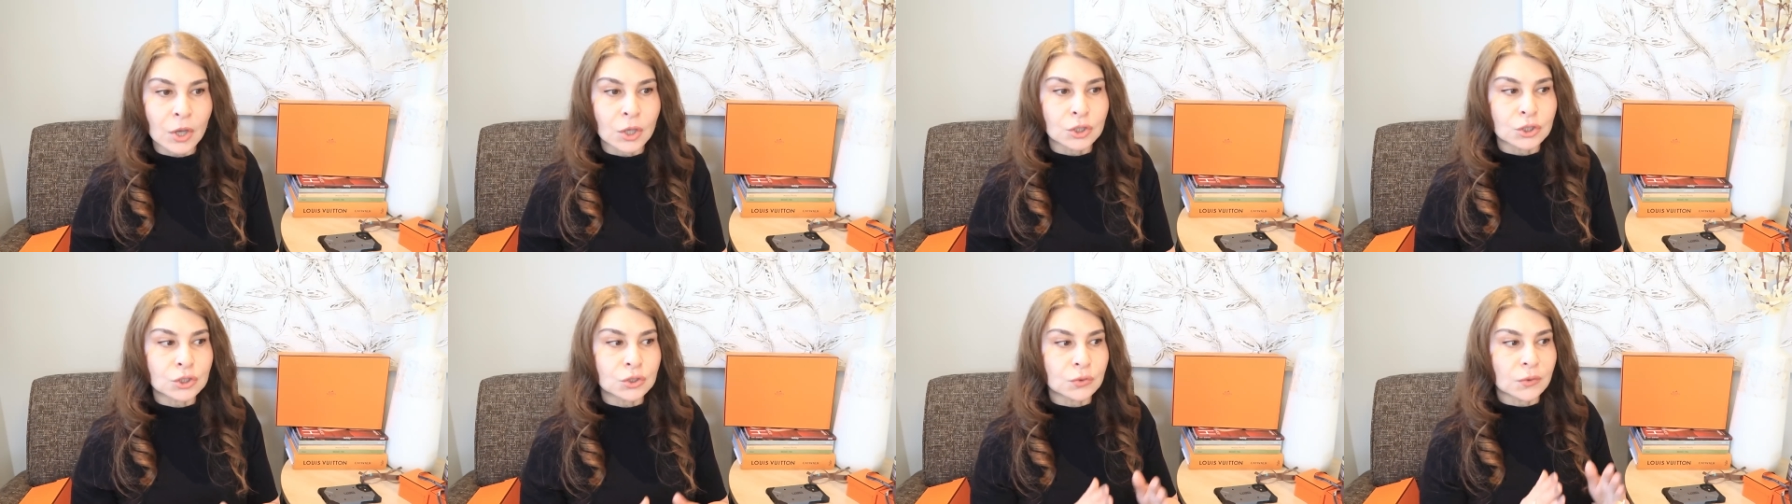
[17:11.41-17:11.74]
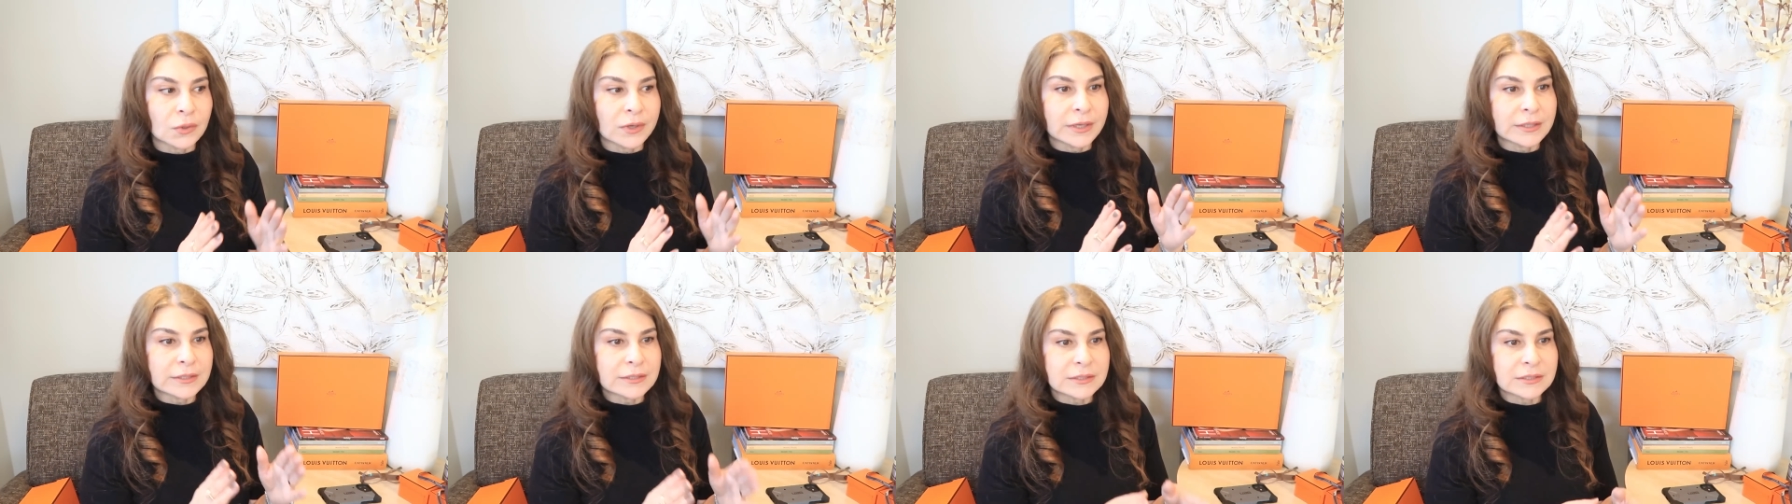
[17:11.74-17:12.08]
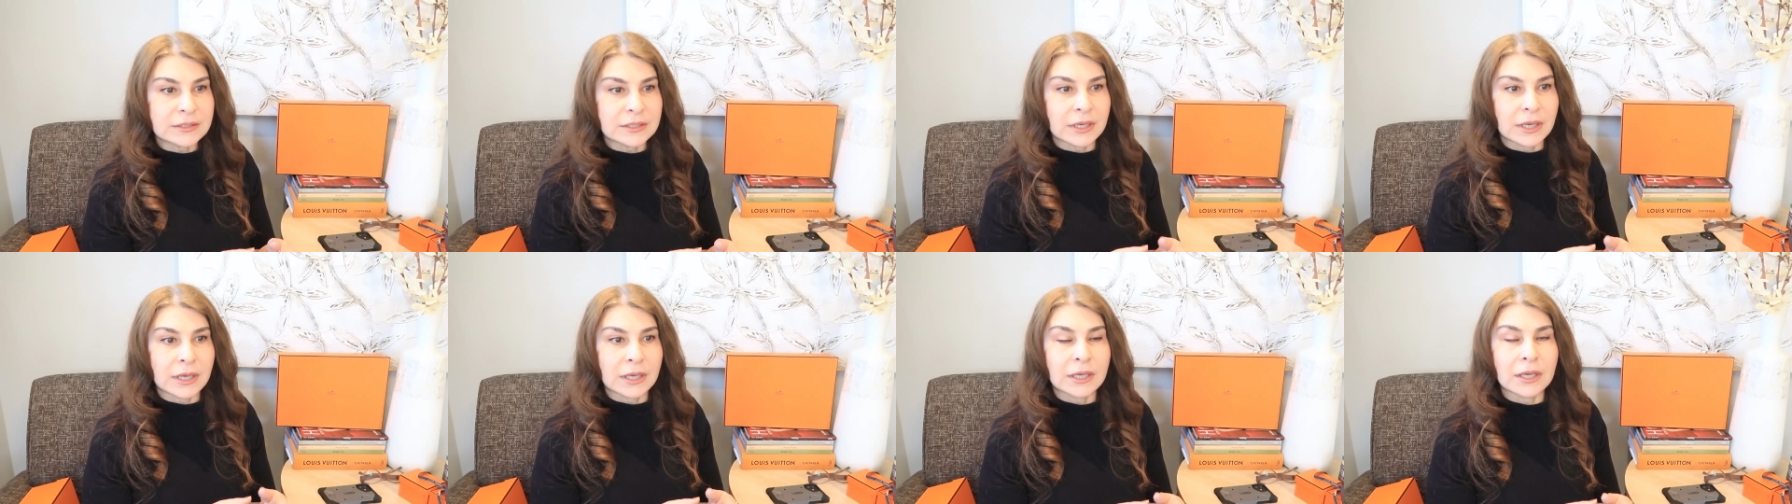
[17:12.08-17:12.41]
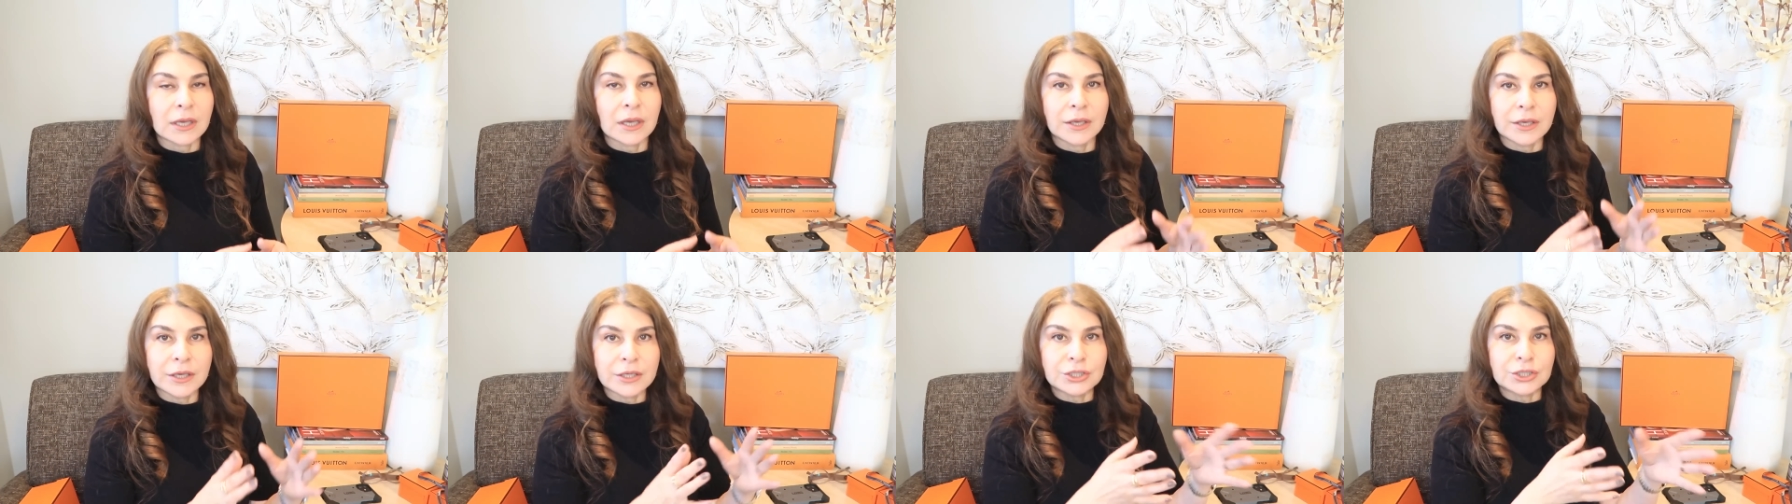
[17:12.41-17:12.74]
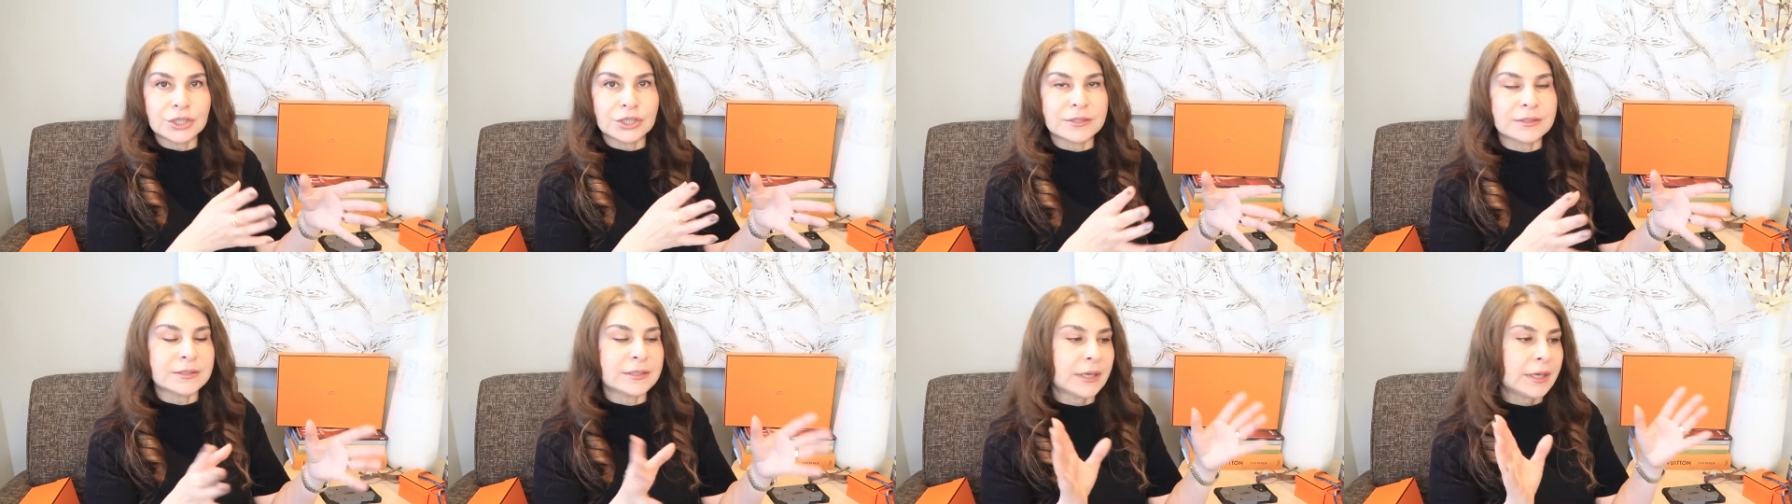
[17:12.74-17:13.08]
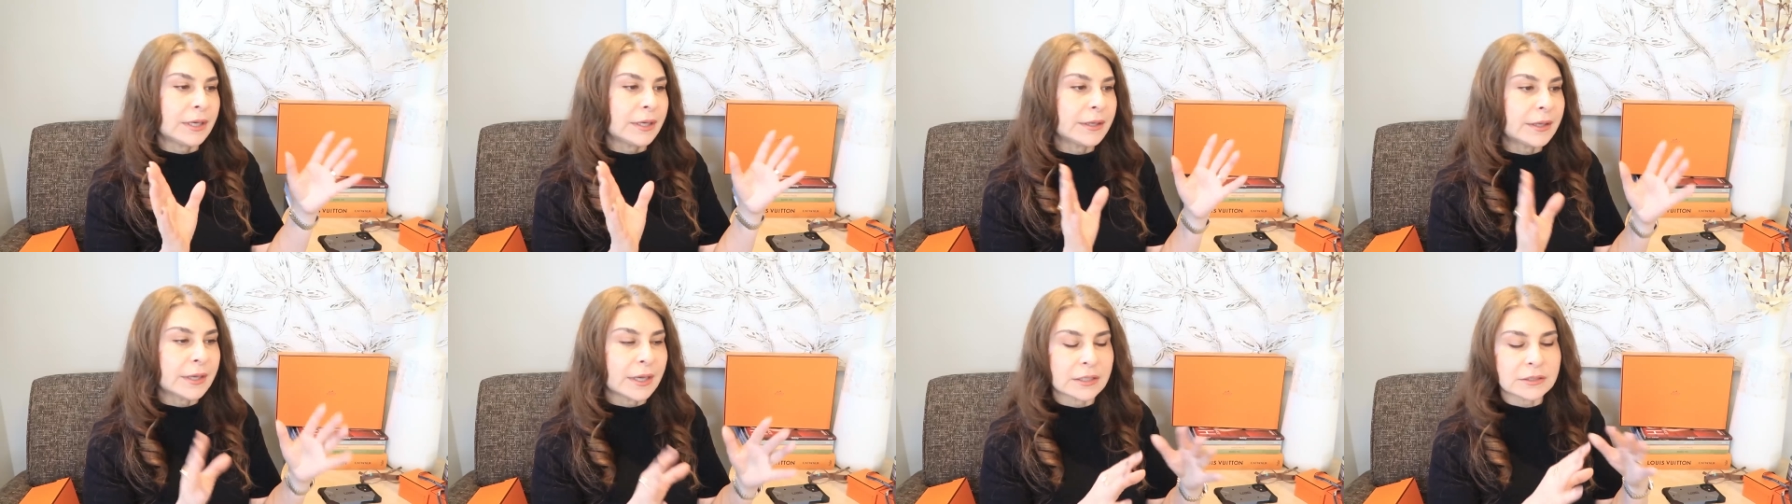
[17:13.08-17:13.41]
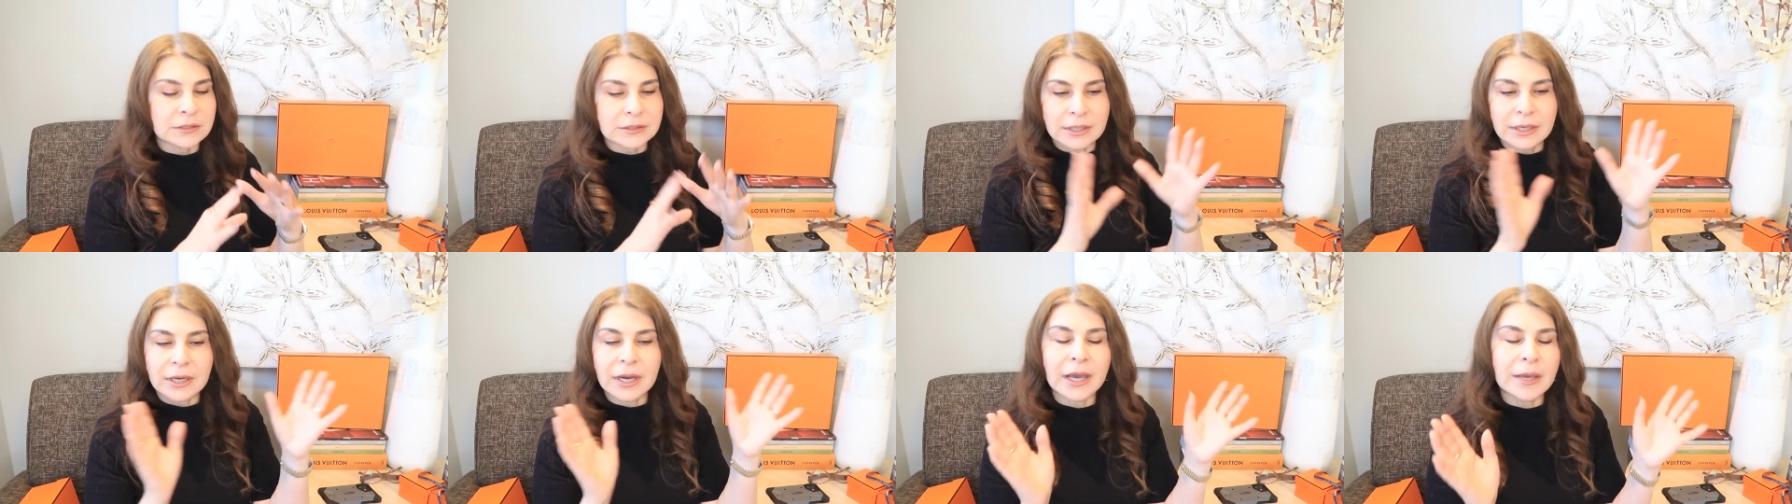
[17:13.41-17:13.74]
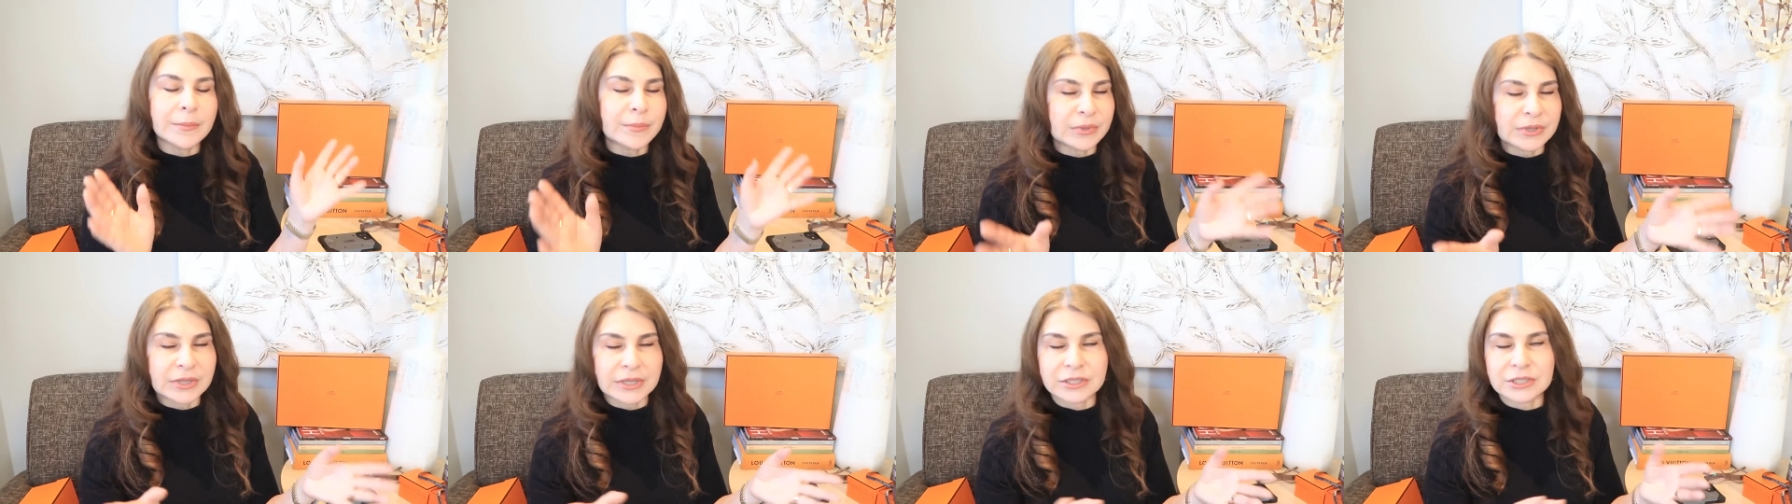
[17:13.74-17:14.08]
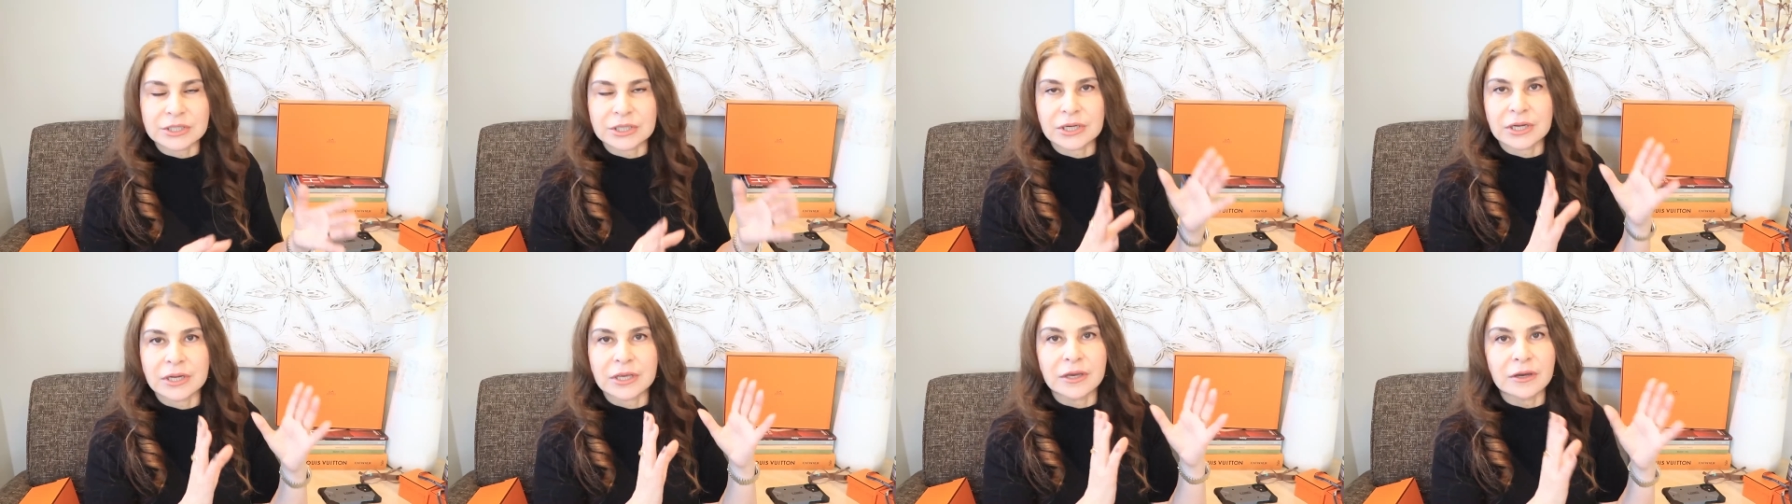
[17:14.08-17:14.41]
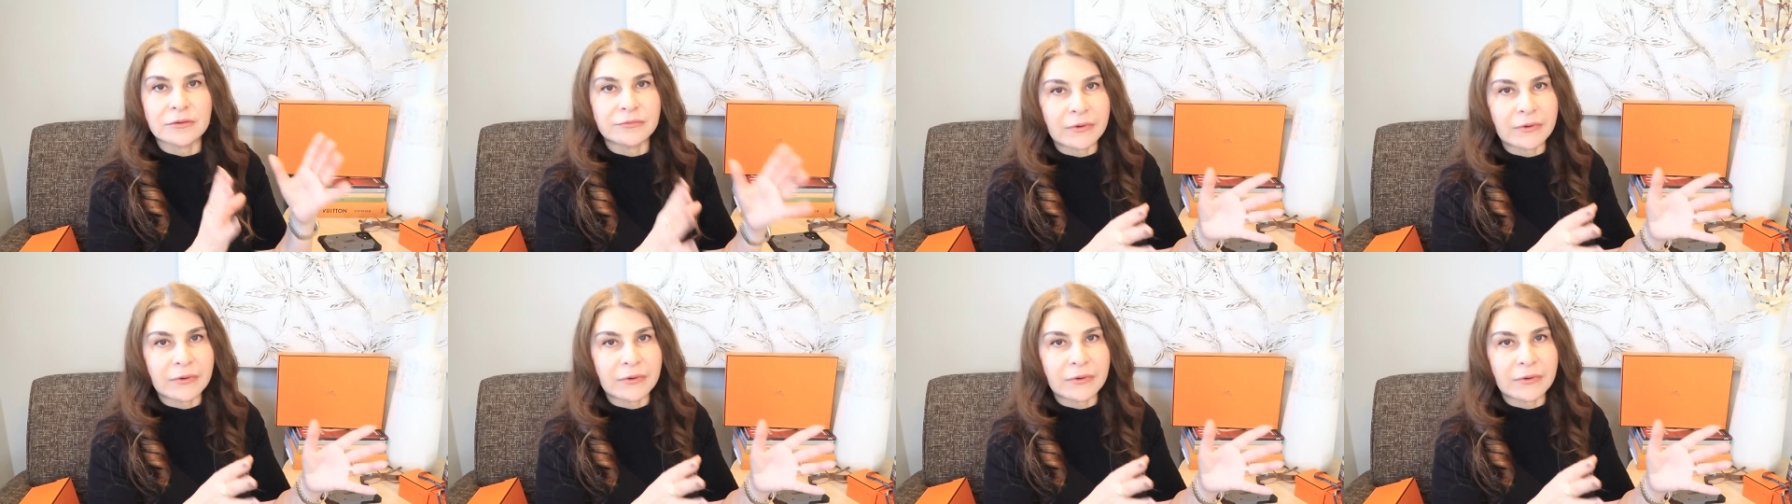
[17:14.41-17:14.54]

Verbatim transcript: So let's say each essay gets, hypothetically,